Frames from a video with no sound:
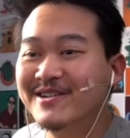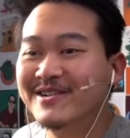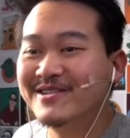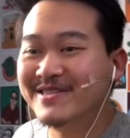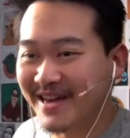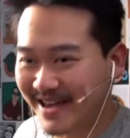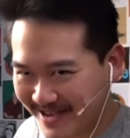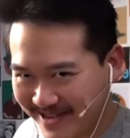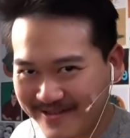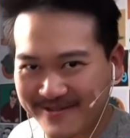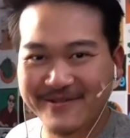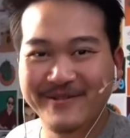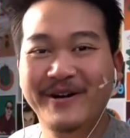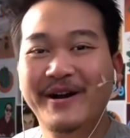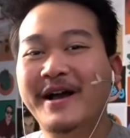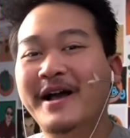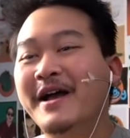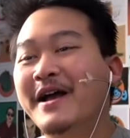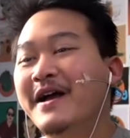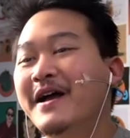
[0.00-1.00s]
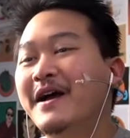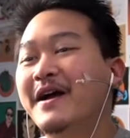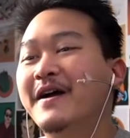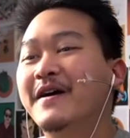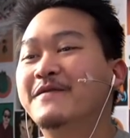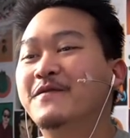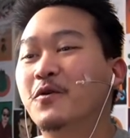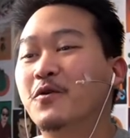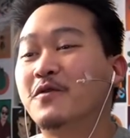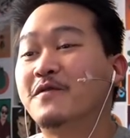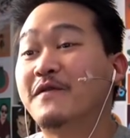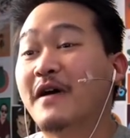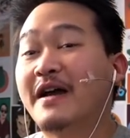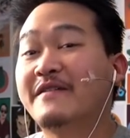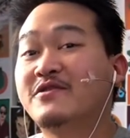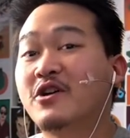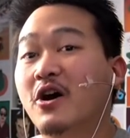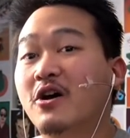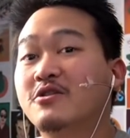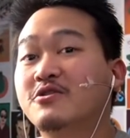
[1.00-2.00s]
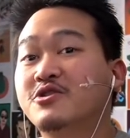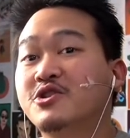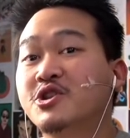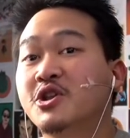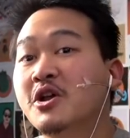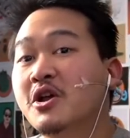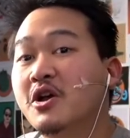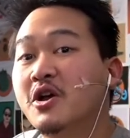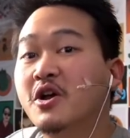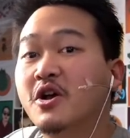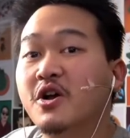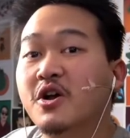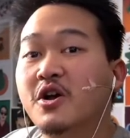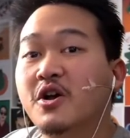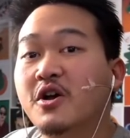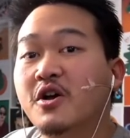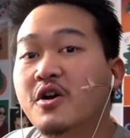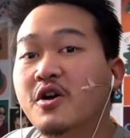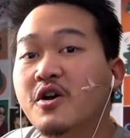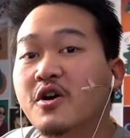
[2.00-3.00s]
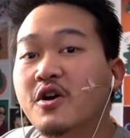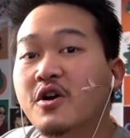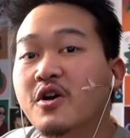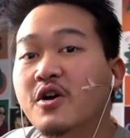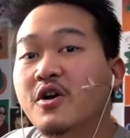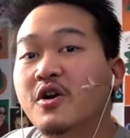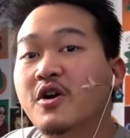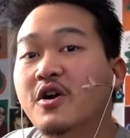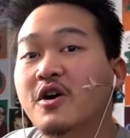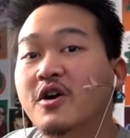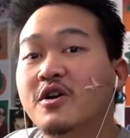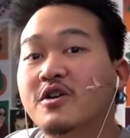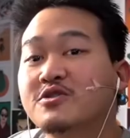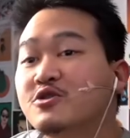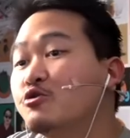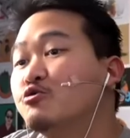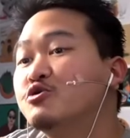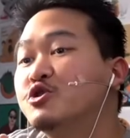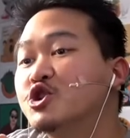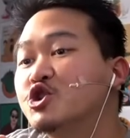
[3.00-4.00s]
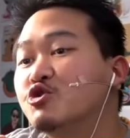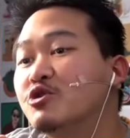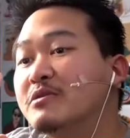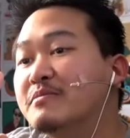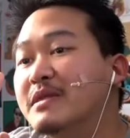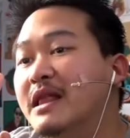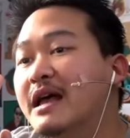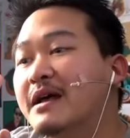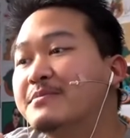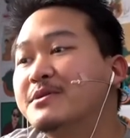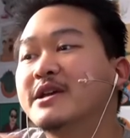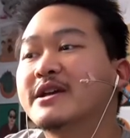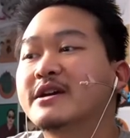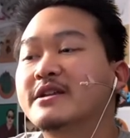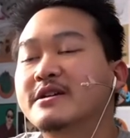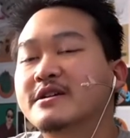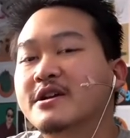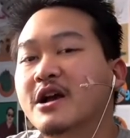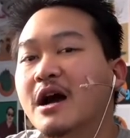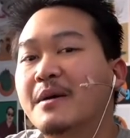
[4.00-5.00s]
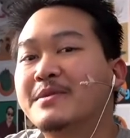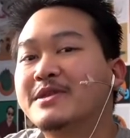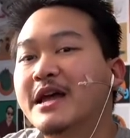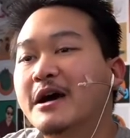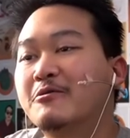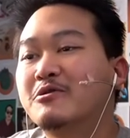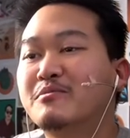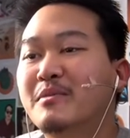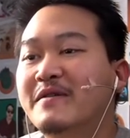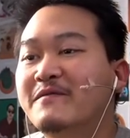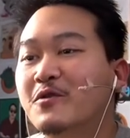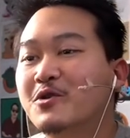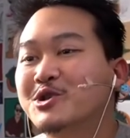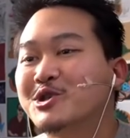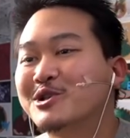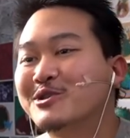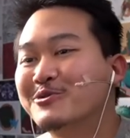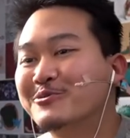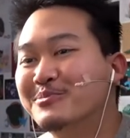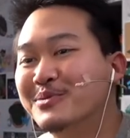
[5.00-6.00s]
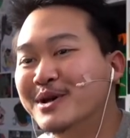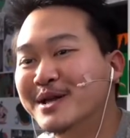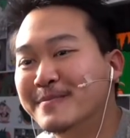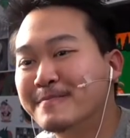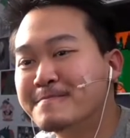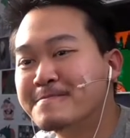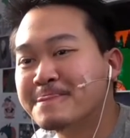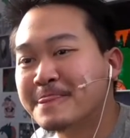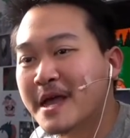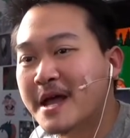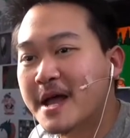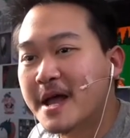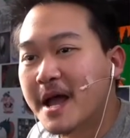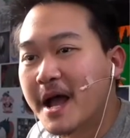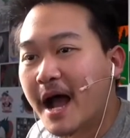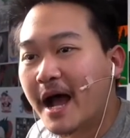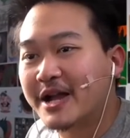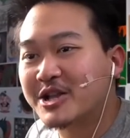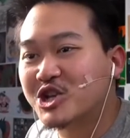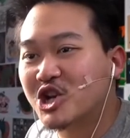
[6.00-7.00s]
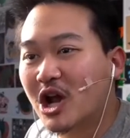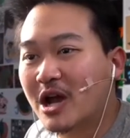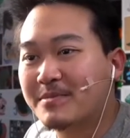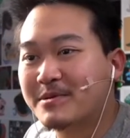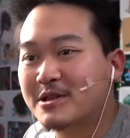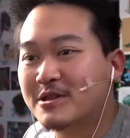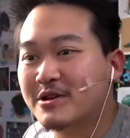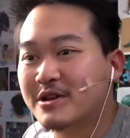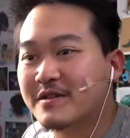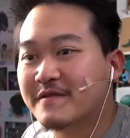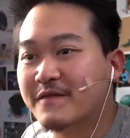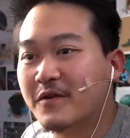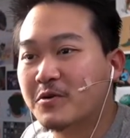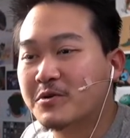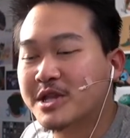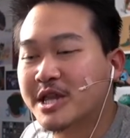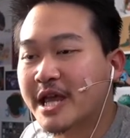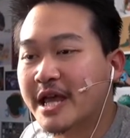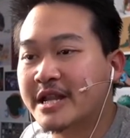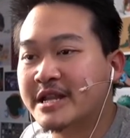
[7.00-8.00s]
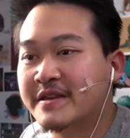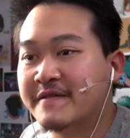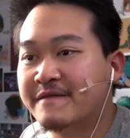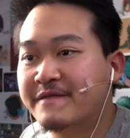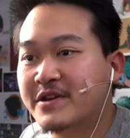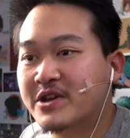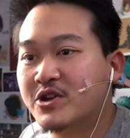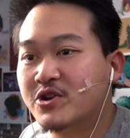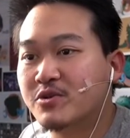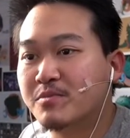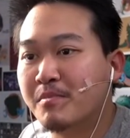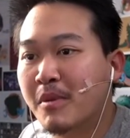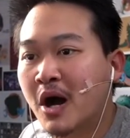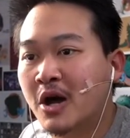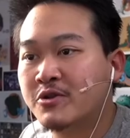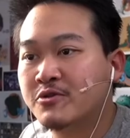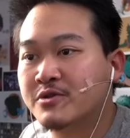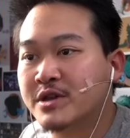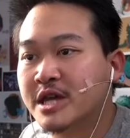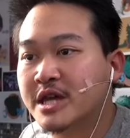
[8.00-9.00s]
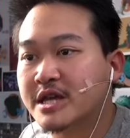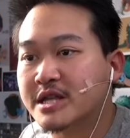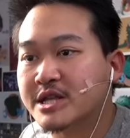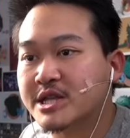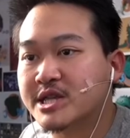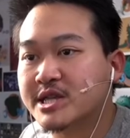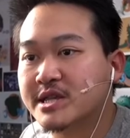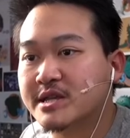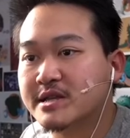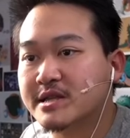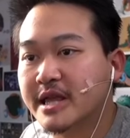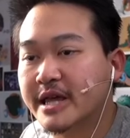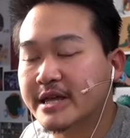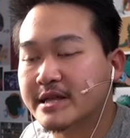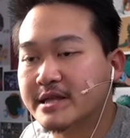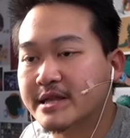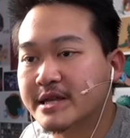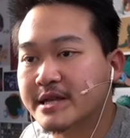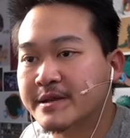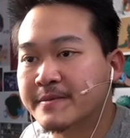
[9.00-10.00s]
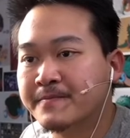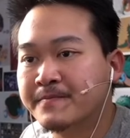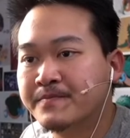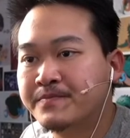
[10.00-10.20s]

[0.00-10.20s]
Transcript: Thank you for $5 through the Streamlabs. I gotta calm it down with my voice a little bit. Hi, Jobby. Looking forward to any figure model kits lately?